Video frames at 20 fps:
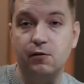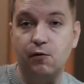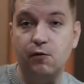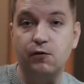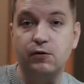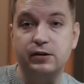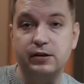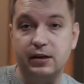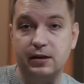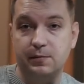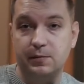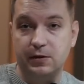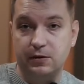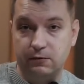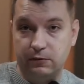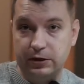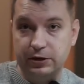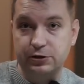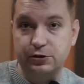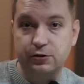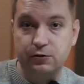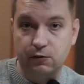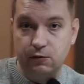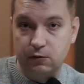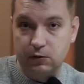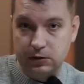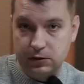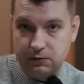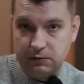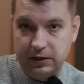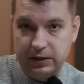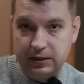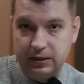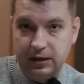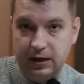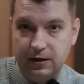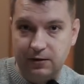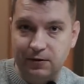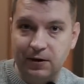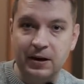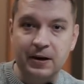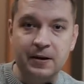on immigration course right now.